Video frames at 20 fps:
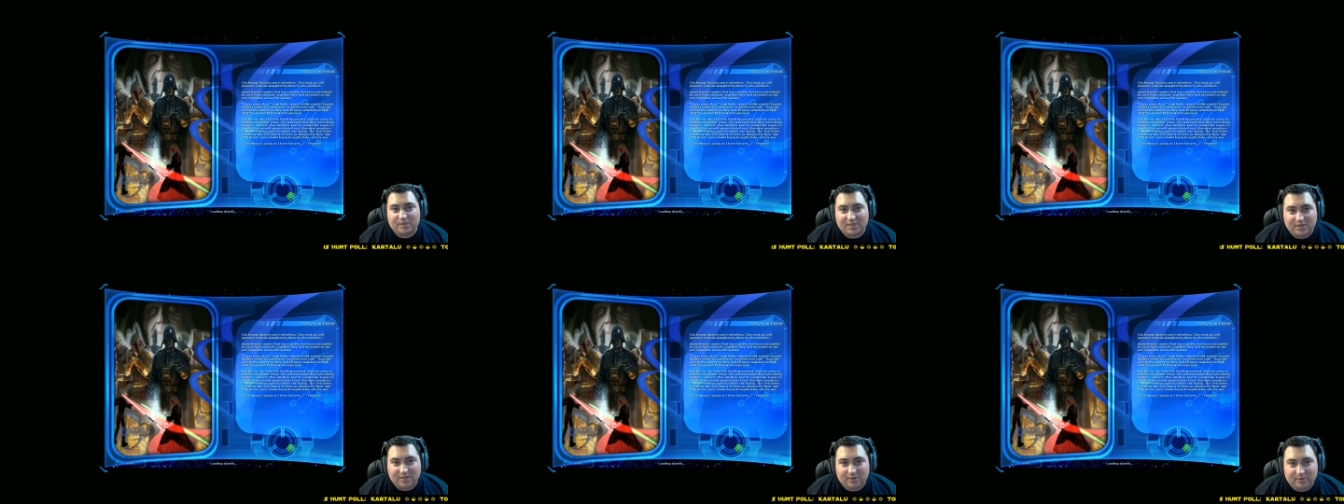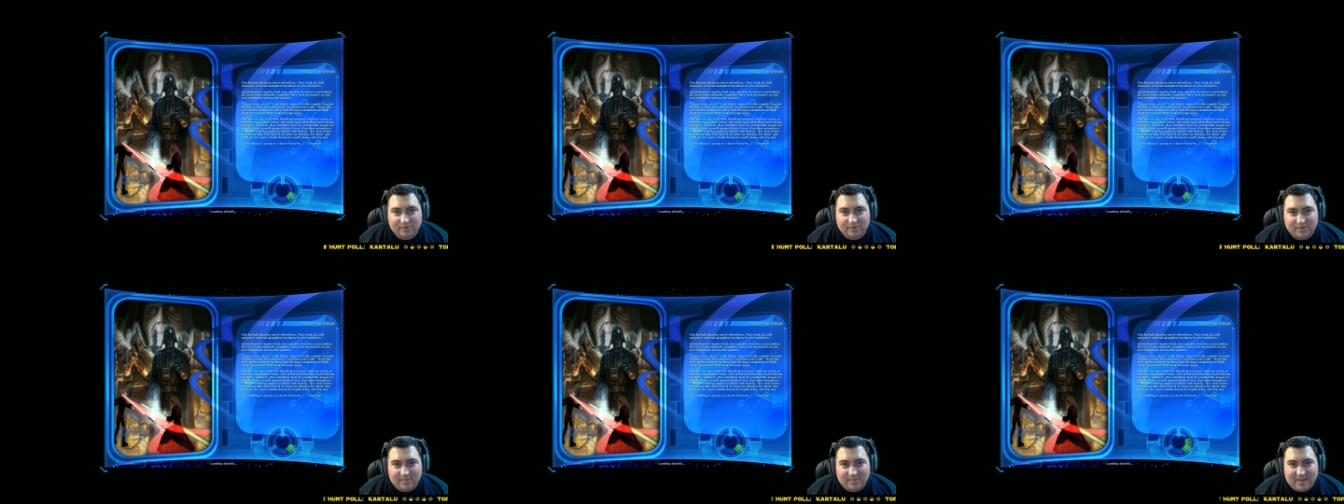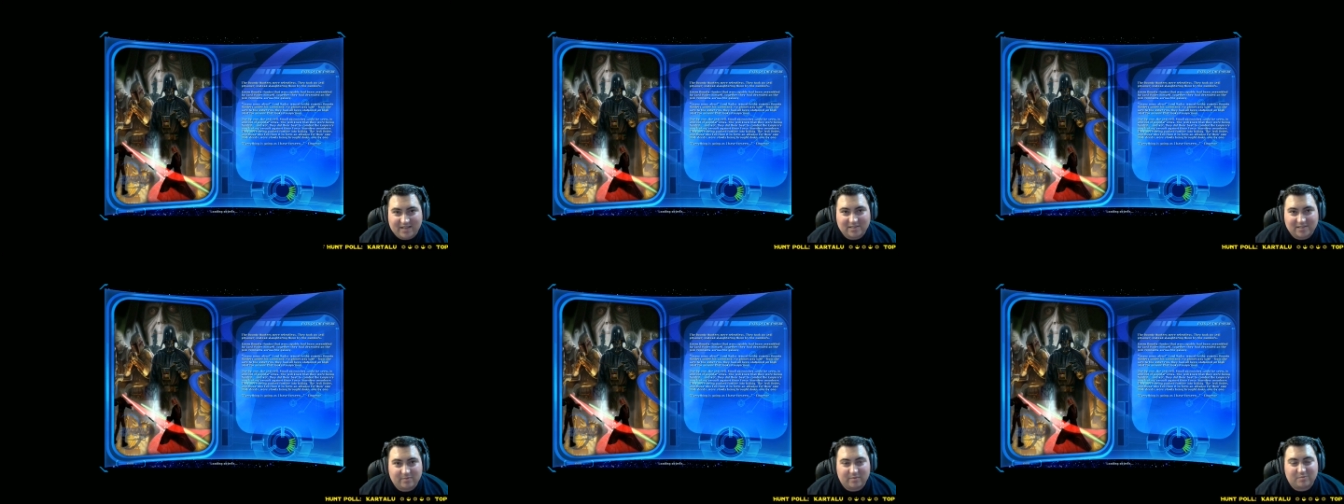to use the
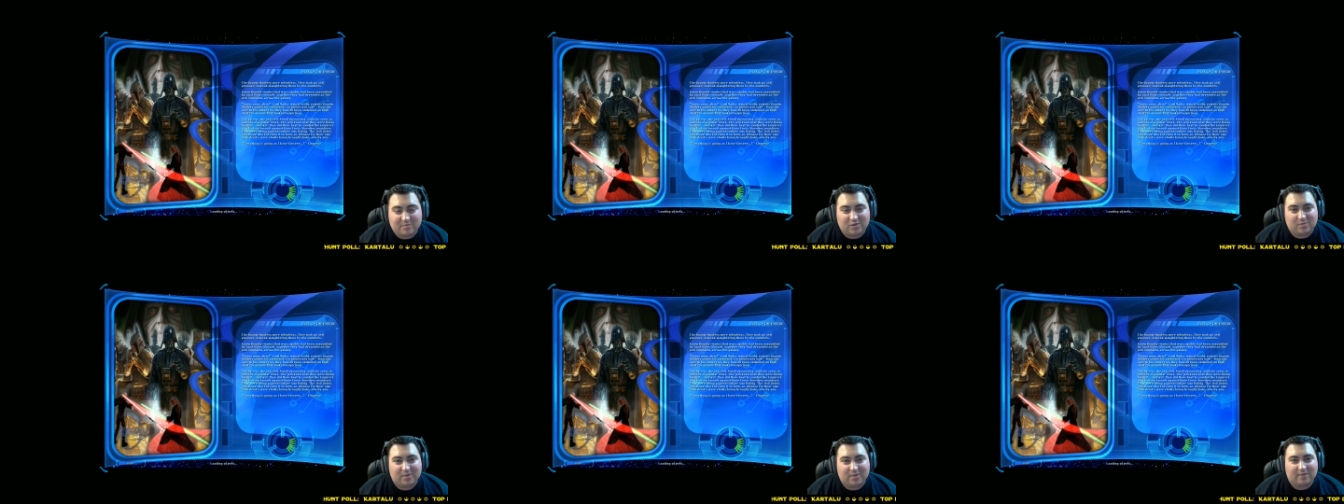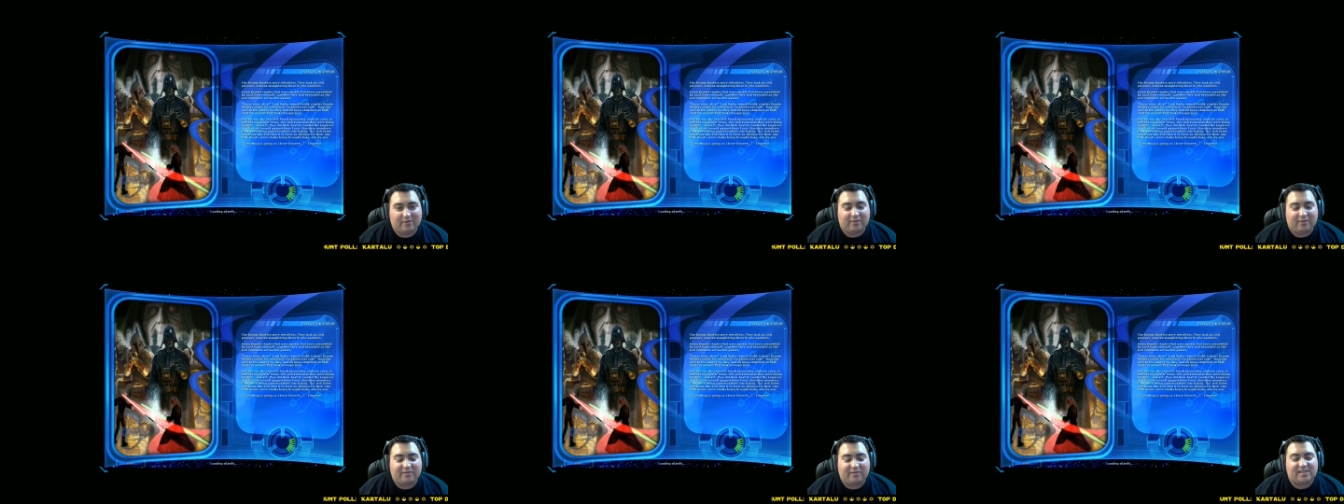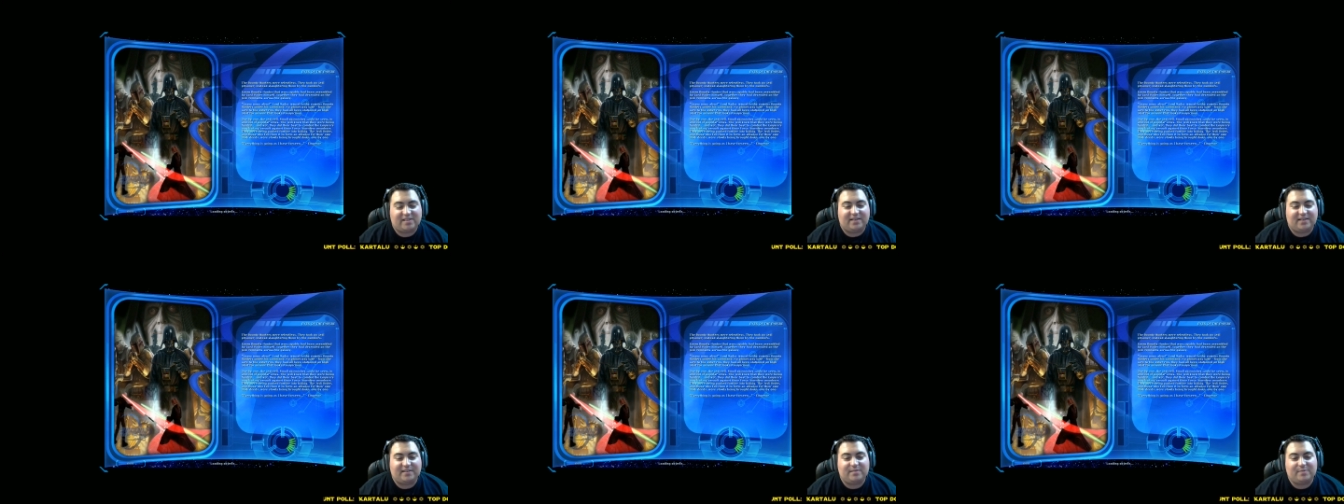maximum zoom level of
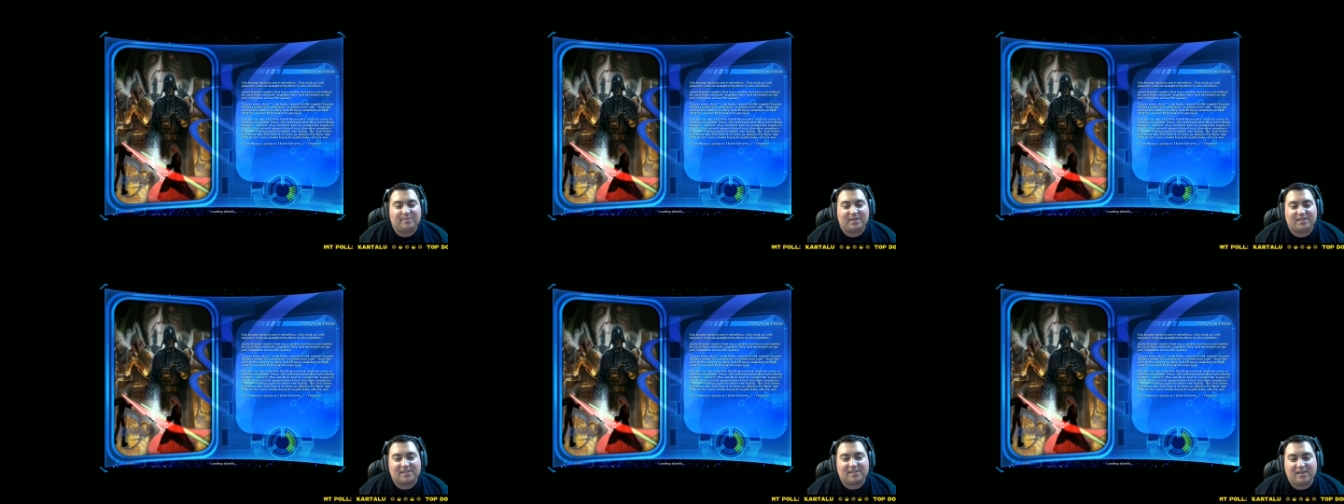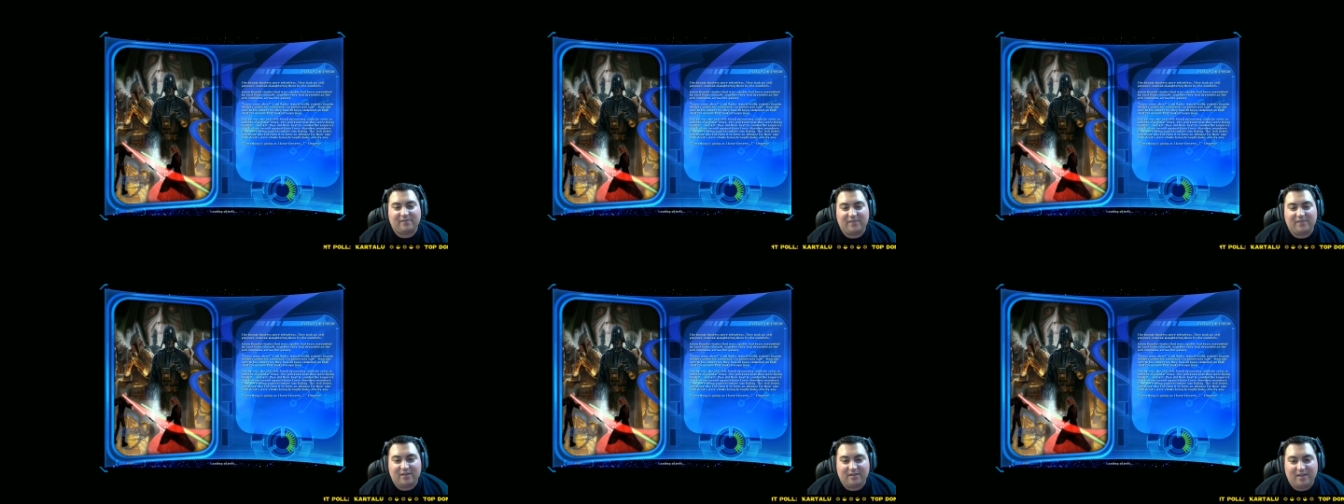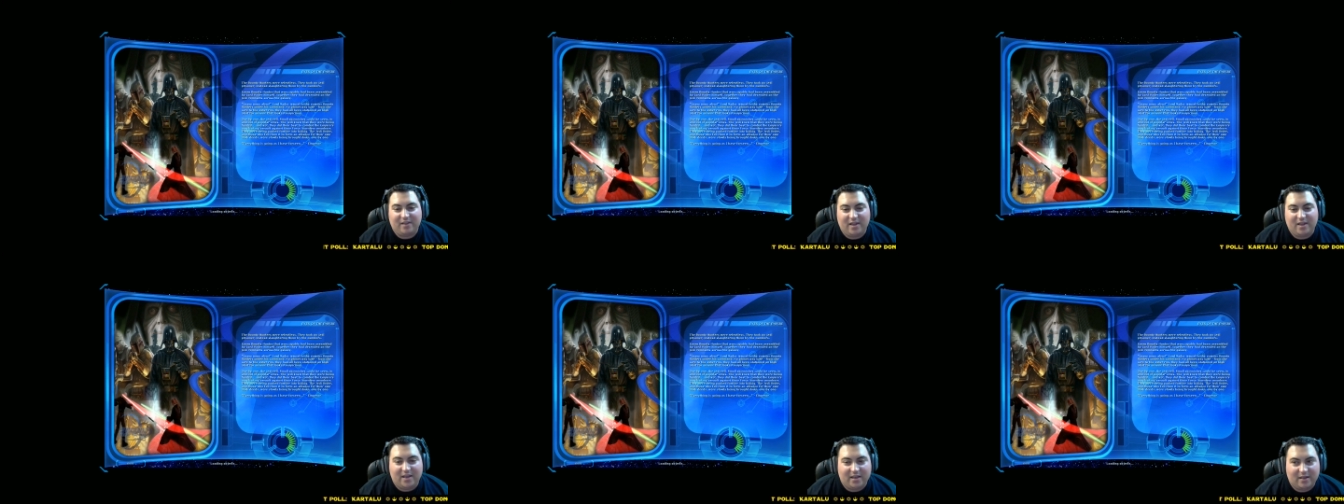6 because I feel
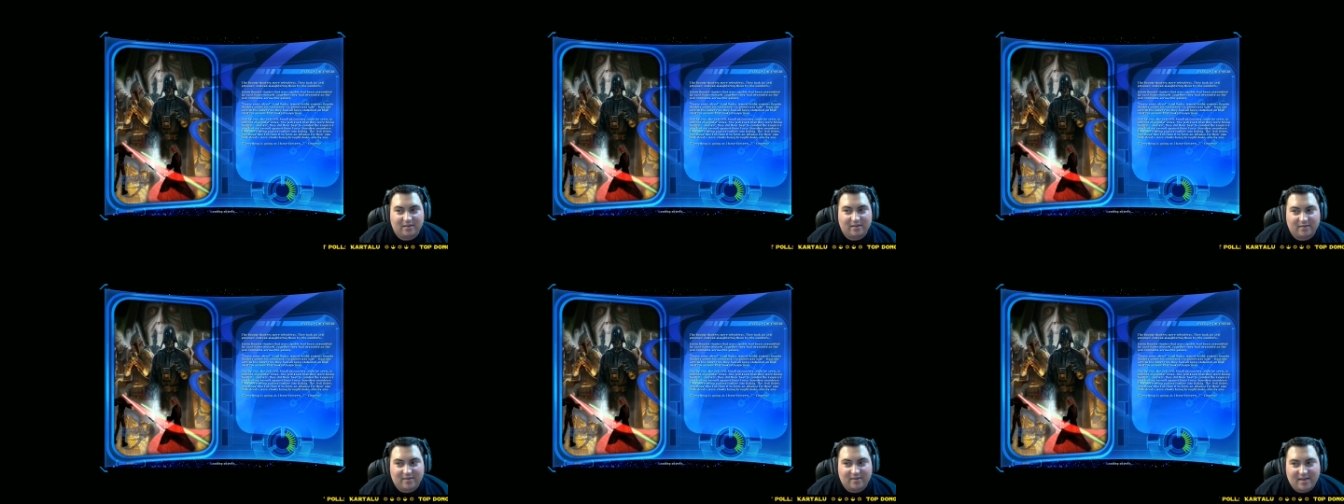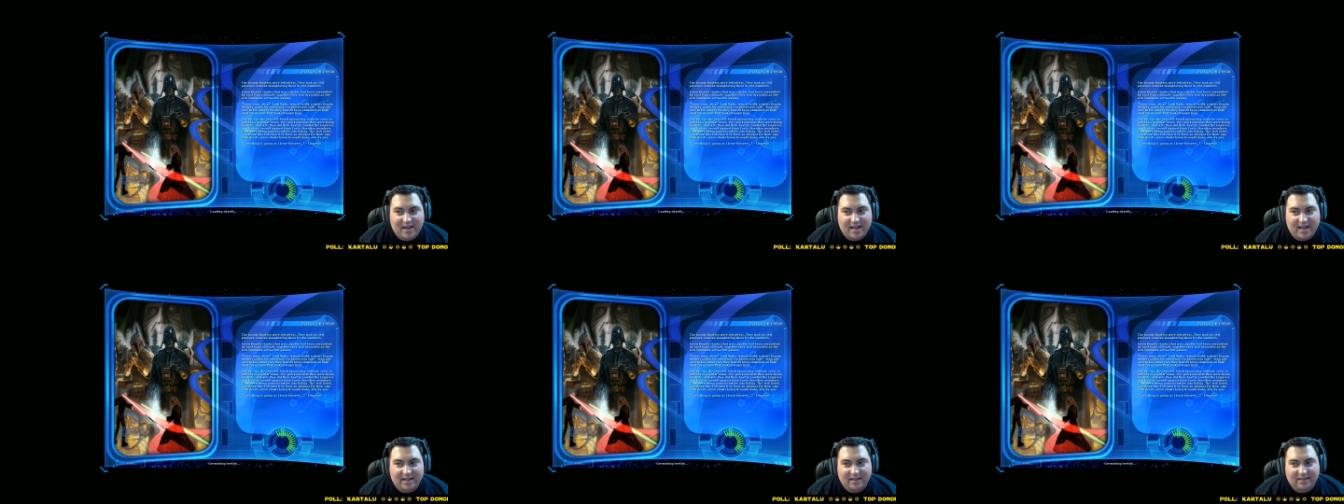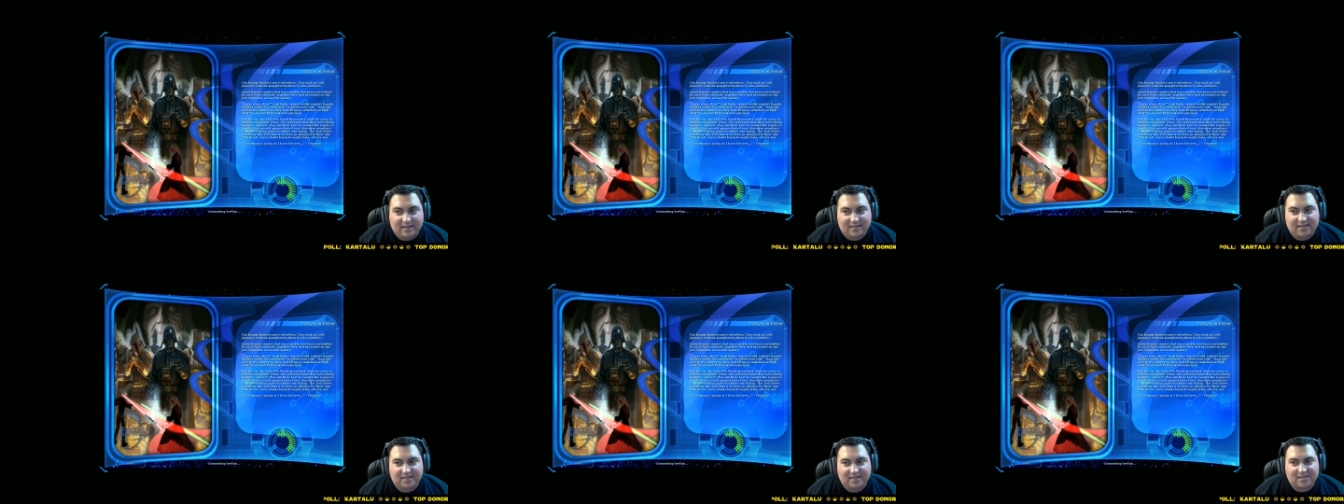like that
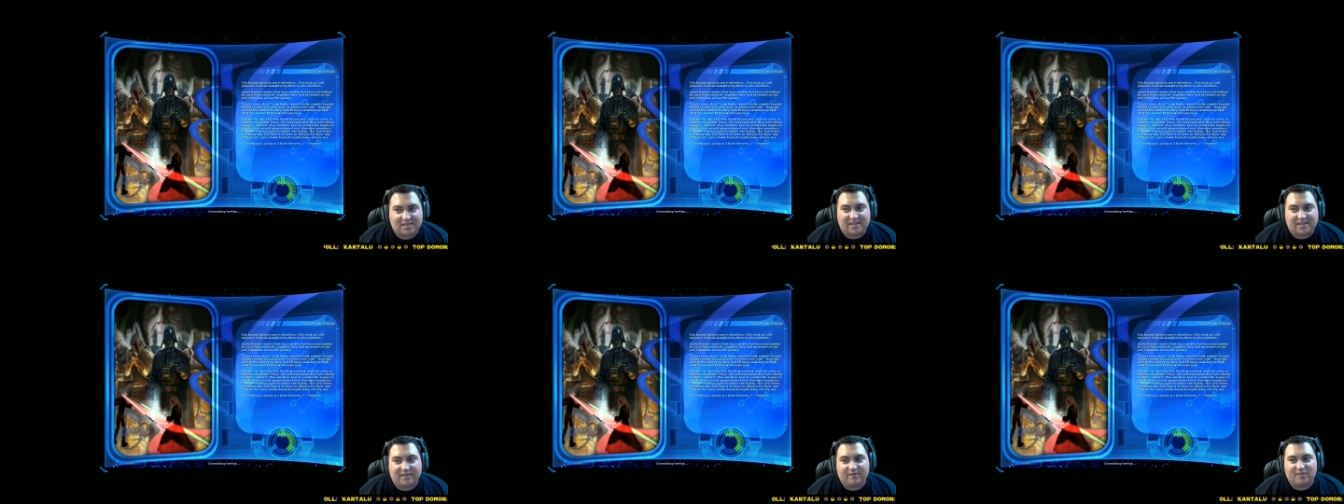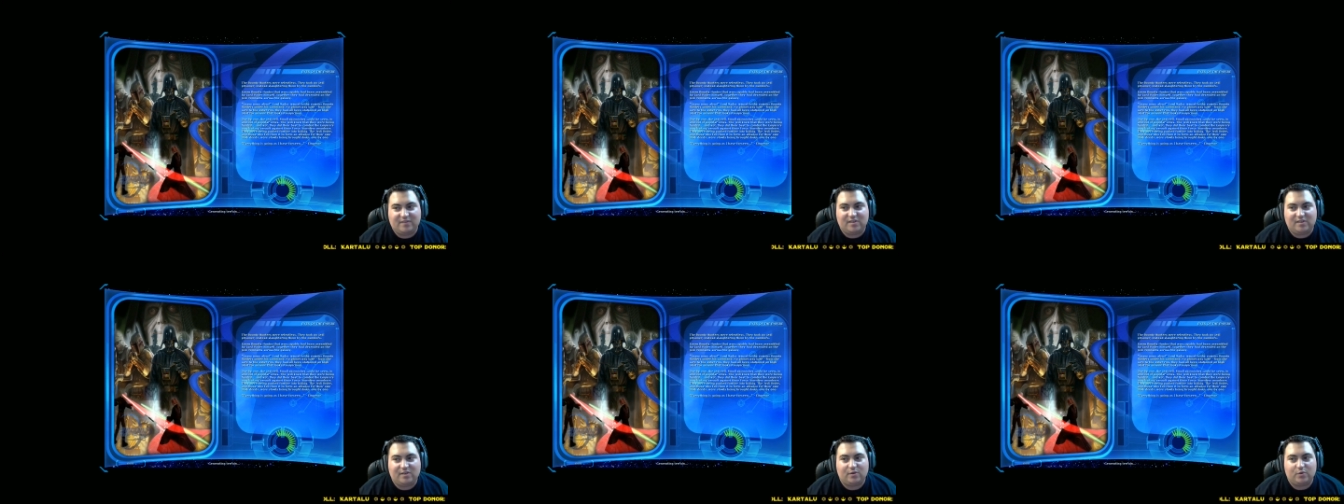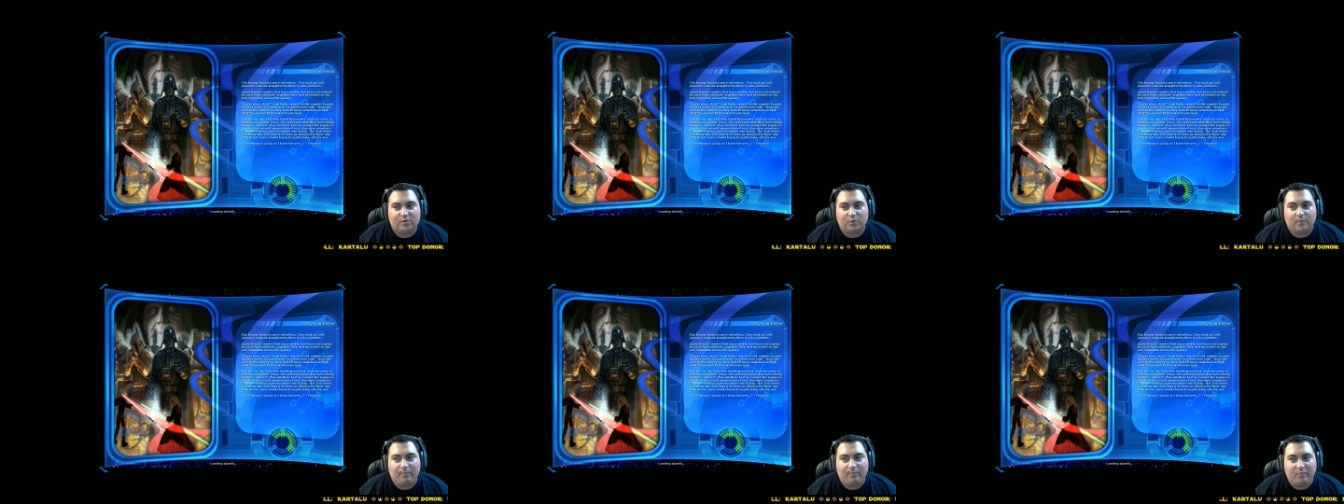at least gives
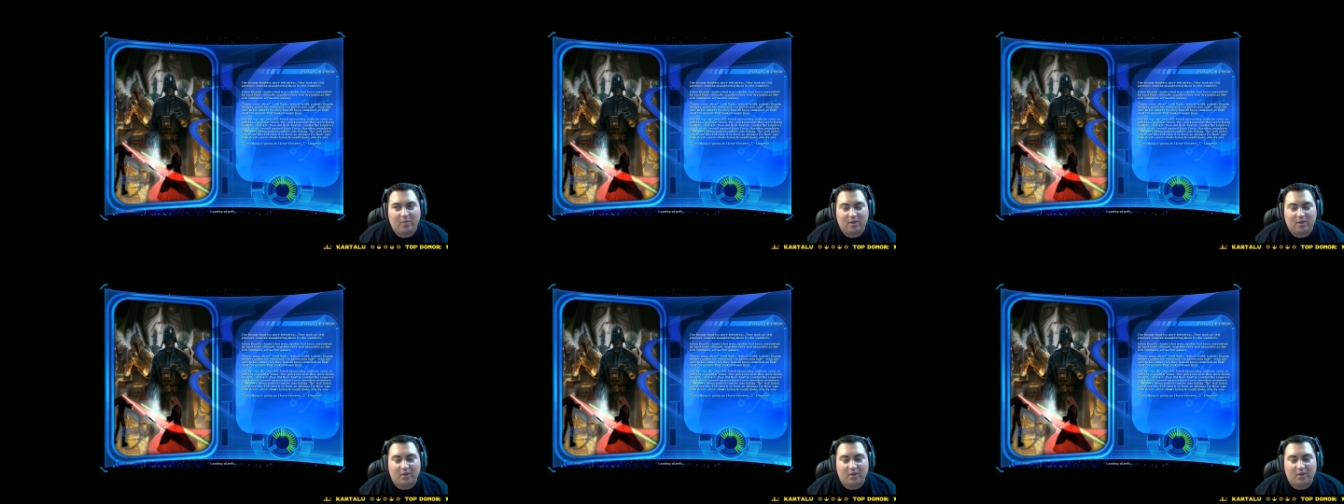you...